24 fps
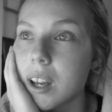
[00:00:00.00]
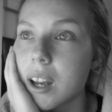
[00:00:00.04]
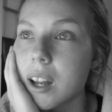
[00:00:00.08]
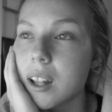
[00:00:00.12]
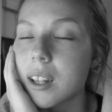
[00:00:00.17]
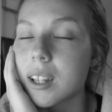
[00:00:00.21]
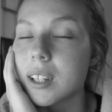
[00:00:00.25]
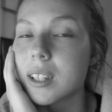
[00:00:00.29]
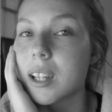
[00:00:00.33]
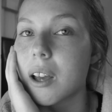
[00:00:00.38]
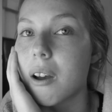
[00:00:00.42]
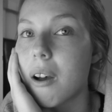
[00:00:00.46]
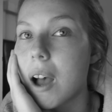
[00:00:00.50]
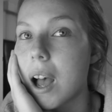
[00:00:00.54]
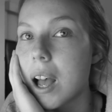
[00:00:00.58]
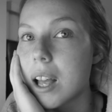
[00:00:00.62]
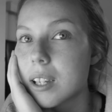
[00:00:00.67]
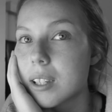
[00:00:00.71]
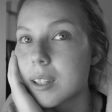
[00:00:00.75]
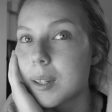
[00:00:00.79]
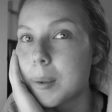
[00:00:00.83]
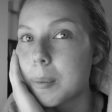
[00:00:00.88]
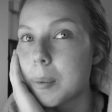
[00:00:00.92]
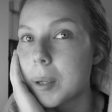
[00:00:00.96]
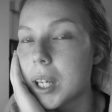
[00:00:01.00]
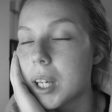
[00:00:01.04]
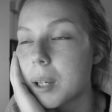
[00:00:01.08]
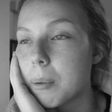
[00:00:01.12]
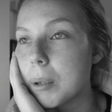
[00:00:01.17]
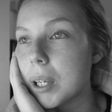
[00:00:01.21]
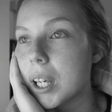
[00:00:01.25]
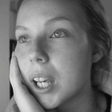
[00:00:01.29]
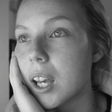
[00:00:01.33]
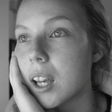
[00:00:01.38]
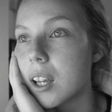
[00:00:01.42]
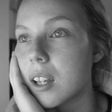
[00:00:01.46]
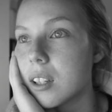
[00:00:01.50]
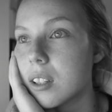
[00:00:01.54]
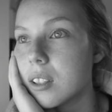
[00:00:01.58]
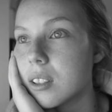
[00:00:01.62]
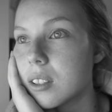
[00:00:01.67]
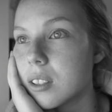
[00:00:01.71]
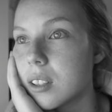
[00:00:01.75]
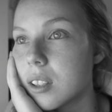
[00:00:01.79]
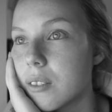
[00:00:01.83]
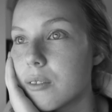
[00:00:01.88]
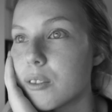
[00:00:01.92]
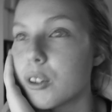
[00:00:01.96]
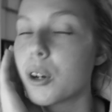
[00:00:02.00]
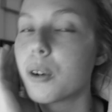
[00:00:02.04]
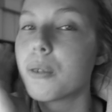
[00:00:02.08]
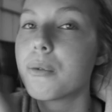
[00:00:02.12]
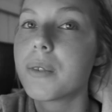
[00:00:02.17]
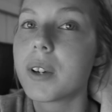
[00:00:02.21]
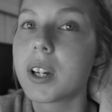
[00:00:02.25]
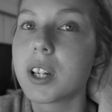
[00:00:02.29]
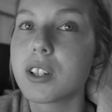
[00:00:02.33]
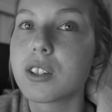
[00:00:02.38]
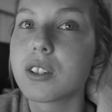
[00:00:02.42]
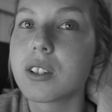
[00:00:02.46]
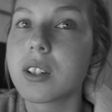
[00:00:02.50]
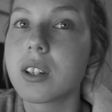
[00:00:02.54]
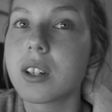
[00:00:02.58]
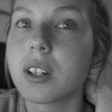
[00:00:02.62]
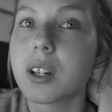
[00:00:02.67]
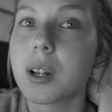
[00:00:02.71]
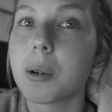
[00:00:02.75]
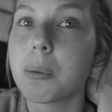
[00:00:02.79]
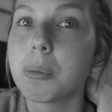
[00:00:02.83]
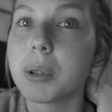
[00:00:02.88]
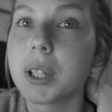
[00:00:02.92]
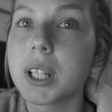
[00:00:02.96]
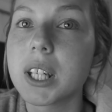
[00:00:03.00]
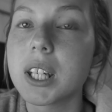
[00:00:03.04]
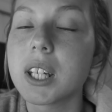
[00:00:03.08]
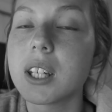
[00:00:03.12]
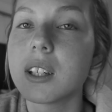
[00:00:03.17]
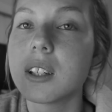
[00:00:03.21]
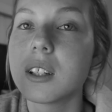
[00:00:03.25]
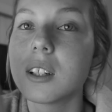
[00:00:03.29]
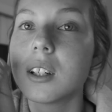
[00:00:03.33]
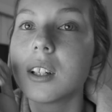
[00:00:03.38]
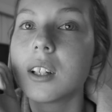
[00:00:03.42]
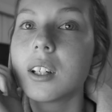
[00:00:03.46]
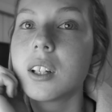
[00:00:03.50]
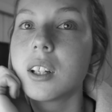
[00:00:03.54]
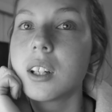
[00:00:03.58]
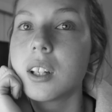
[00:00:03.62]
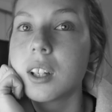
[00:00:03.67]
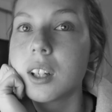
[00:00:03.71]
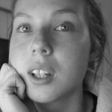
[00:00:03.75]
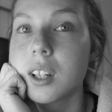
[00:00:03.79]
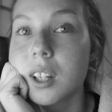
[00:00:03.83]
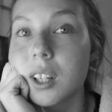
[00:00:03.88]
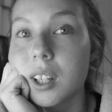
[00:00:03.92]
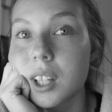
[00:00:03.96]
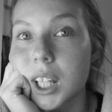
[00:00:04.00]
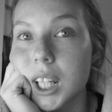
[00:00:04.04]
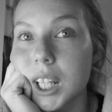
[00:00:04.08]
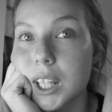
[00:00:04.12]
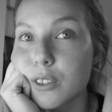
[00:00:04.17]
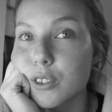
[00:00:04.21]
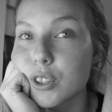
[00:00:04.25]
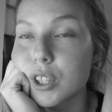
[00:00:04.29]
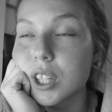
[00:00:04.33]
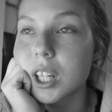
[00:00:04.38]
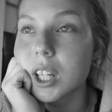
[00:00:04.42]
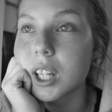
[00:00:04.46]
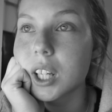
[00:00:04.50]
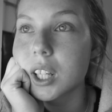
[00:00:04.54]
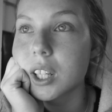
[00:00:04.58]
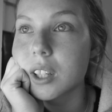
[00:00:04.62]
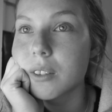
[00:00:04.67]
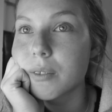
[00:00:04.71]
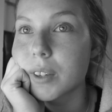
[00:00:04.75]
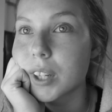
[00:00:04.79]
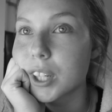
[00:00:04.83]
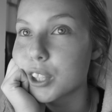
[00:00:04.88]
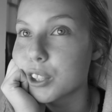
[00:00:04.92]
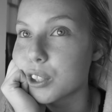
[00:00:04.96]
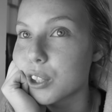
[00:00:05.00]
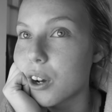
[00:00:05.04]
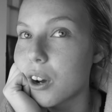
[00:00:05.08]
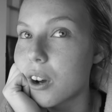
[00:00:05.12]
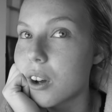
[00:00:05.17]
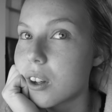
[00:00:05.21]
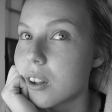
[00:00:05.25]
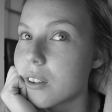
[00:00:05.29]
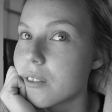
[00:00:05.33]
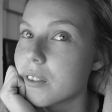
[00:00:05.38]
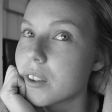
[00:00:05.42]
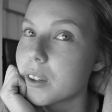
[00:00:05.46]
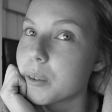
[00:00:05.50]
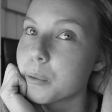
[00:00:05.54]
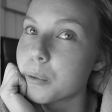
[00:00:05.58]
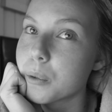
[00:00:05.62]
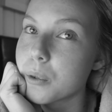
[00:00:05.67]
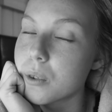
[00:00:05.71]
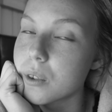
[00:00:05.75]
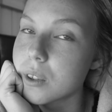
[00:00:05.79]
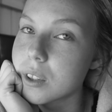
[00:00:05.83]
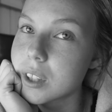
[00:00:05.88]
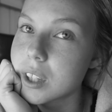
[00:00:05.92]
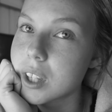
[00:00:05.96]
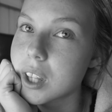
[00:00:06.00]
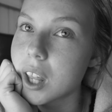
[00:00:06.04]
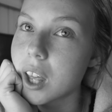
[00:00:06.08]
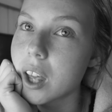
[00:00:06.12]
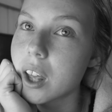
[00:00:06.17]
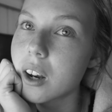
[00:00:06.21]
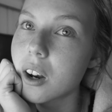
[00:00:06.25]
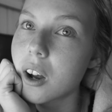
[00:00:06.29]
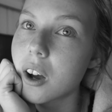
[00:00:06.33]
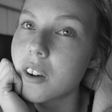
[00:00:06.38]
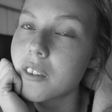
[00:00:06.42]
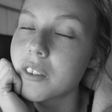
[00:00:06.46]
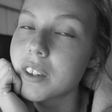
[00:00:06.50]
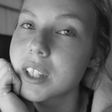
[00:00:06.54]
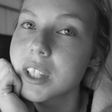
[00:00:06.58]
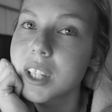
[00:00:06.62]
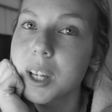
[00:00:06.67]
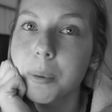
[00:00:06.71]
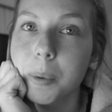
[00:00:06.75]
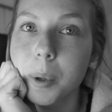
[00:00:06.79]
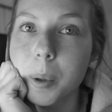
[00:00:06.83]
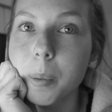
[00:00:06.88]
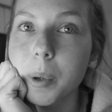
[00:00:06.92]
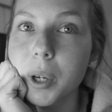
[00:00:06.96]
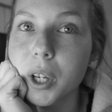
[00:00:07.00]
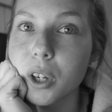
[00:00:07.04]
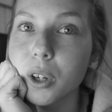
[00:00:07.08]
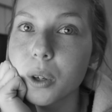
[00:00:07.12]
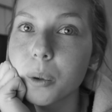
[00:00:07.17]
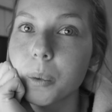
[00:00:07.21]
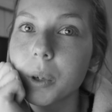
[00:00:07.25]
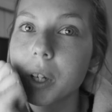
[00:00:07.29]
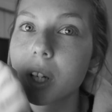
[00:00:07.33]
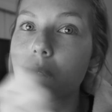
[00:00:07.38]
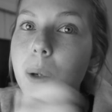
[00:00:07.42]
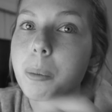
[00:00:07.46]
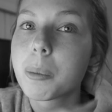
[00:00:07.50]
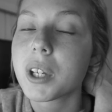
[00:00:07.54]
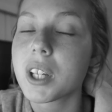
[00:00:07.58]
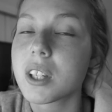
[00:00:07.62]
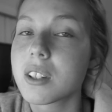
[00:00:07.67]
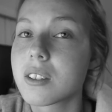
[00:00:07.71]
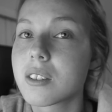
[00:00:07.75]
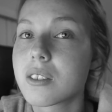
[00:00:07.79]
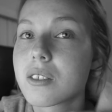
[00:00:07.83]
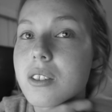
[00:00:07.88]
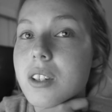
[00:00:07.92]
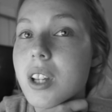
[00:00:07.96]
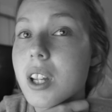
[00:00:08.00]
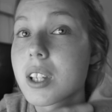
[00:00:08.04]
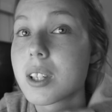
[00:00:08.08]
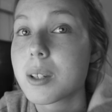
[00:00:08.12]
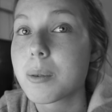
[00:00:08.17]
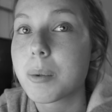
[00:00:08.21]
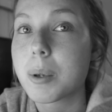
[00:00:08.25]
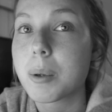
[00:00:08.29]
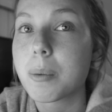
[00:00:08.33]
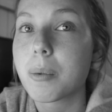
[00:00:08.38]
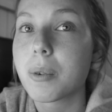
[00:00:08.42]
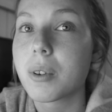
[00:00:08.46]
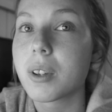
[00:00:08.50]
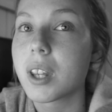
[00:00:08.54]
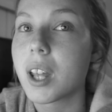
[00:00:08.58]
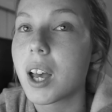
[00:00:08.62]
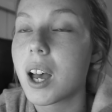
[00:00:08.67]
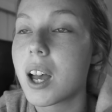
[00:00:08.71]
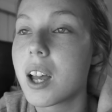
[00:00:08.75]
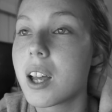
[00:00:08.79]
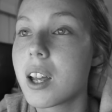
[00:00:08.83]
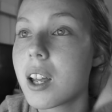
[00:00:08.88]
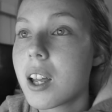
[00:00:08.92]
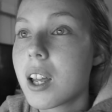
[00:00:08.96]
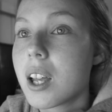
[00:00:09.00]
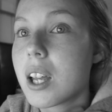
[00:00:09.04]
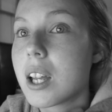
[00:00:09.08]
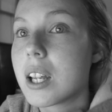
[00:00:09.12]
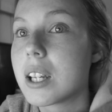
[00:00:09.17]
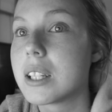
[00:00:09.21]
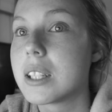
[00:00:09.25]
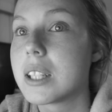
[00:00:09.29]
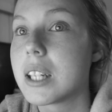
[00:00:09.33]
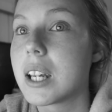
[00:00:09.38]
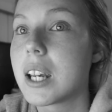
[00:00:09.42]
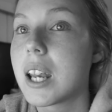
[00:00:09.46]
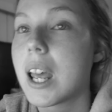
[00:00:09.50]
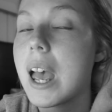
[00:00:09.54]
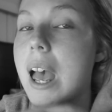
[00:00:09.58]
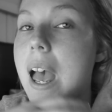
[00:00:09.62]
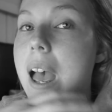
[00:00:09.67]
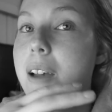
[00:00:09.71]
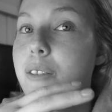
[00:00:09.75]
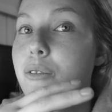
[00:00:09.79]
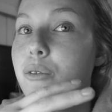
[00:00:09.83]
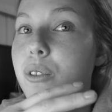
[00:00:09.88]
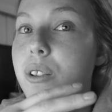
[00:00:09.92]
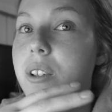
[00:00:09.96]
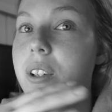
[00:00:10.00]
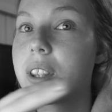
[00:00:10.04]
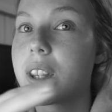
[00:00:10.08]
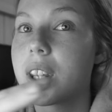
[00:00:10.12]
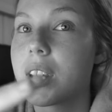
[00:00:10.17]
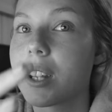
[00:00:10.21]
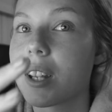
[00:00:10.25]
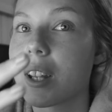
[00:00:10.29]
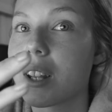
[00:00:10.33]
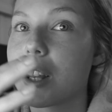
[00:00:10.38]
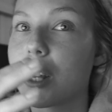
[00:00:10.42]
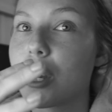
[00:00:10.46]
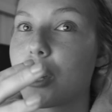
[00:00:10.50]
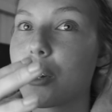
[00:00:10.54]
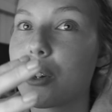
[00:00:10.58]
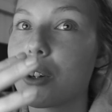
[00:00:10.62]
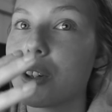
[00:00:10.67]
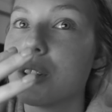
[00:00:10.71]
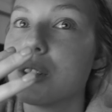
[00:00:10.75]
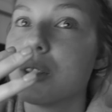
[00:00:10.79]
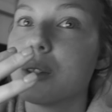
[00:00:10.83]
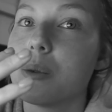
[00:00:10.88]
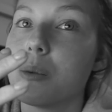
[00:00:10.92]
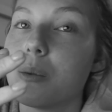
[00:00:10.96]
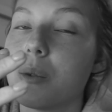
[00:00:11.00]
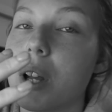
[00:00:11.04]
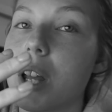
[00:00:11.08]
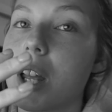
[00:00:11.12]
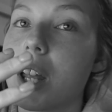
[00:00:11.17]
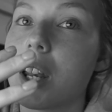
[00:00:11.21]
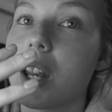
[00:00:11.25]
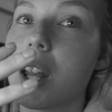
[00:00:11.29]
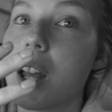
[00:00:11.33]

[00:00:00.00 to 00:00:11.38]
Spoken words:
That's how it has to be, because if you don't finish the complete, if she didn't finish all of the rules, then obviously I'm going to pick a new winner, because there's tons of people that did everything that they could to win.